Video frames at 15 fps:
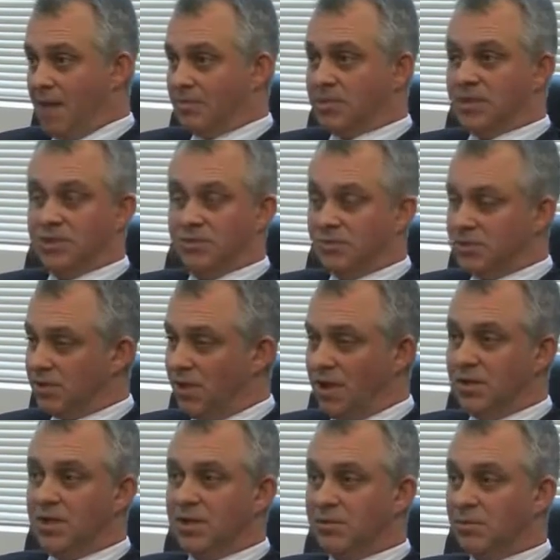So she was
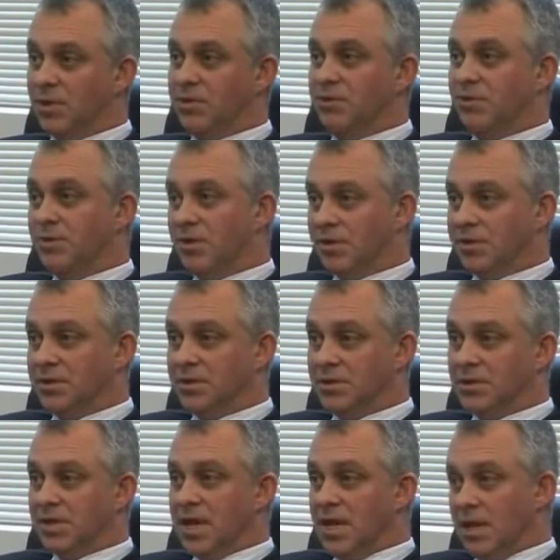diagnosed by 2
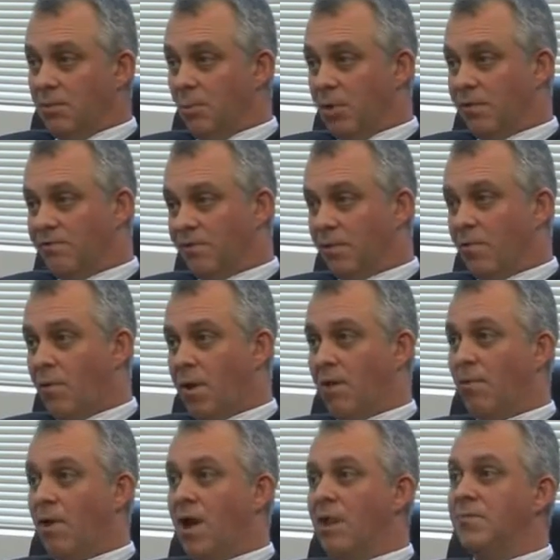doctors. It went on for quite a
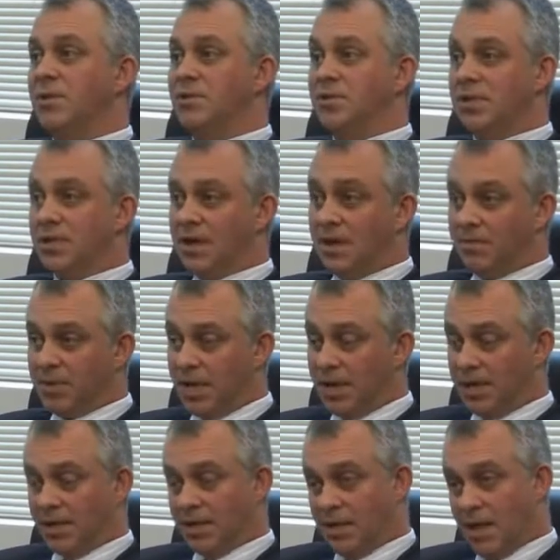while, but she ended up
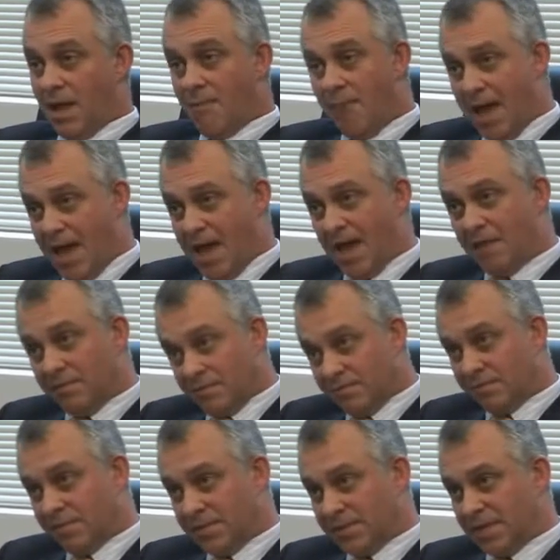getting a payout
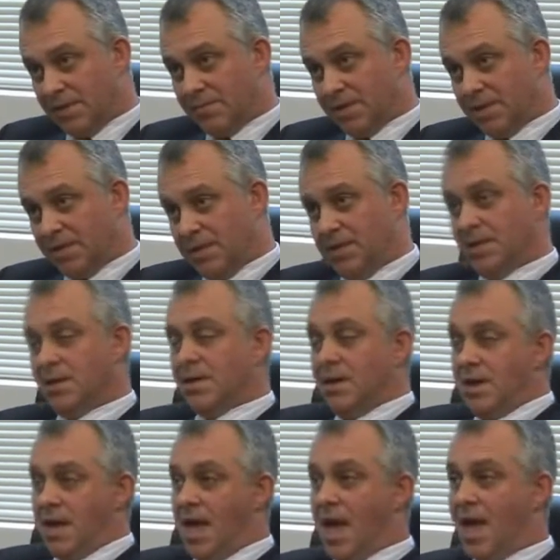from the TPD,
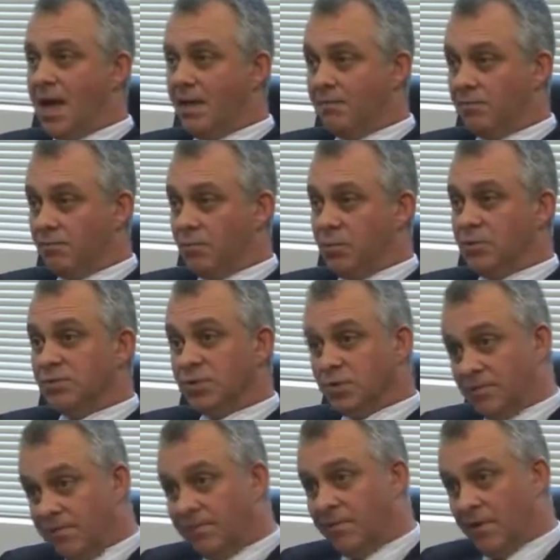which was
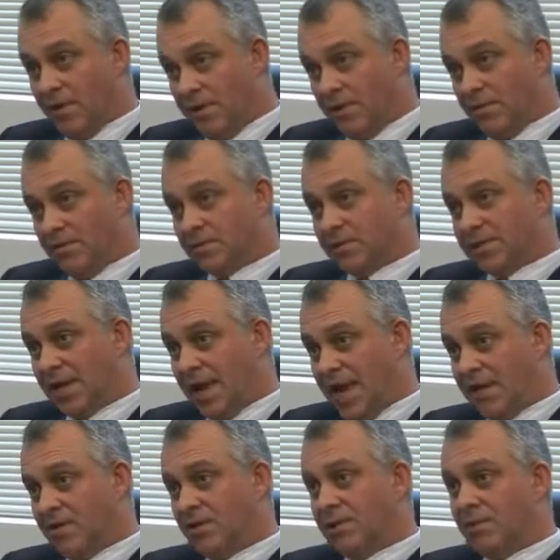good for her because it
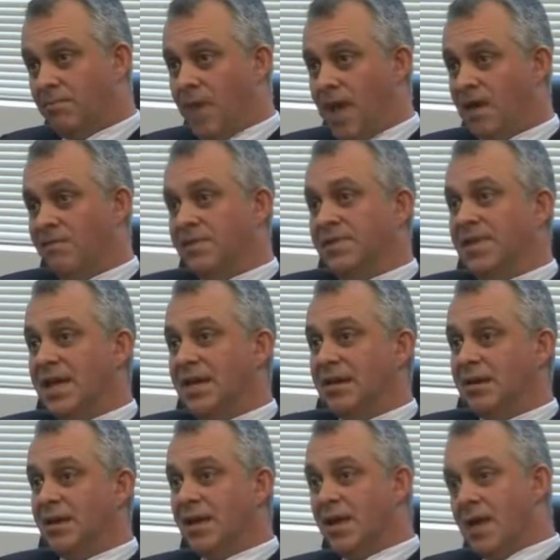allowed her to pay off the debt
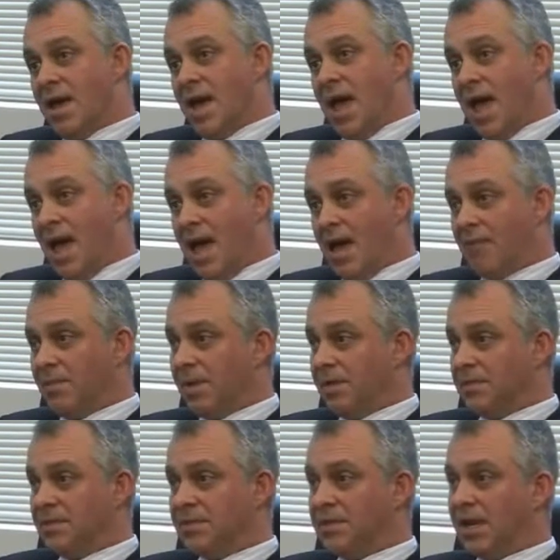
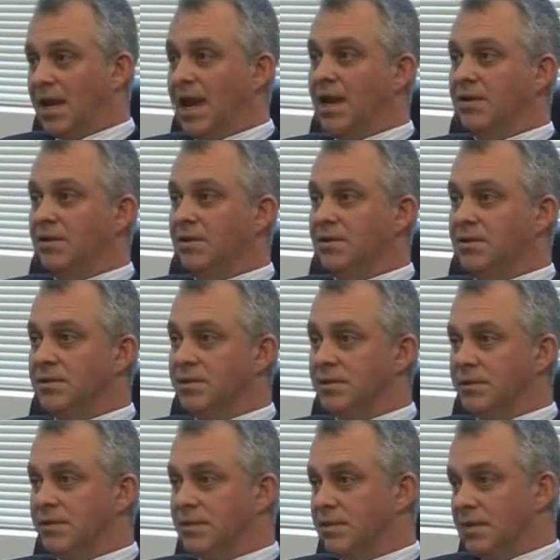and just allowed her
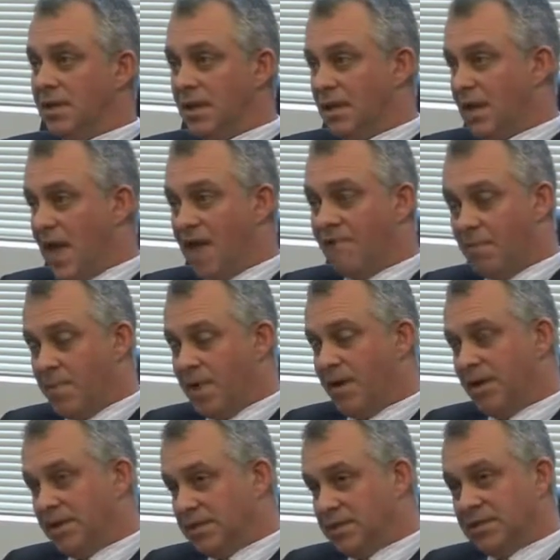to have a
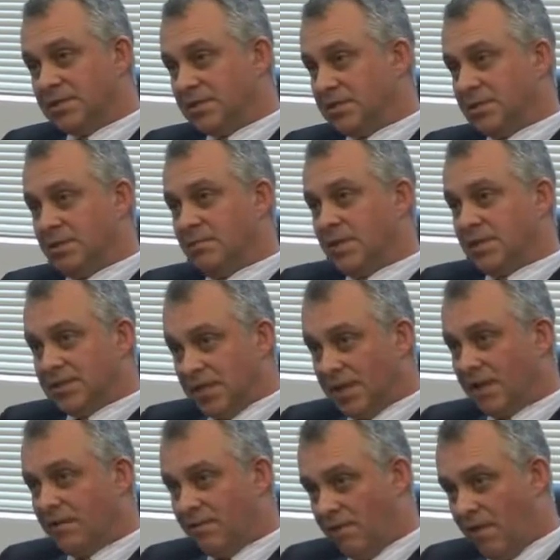better existence and a better
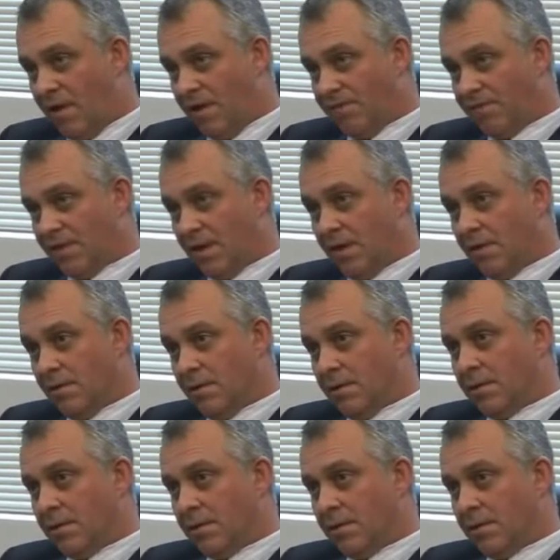standard of life. So.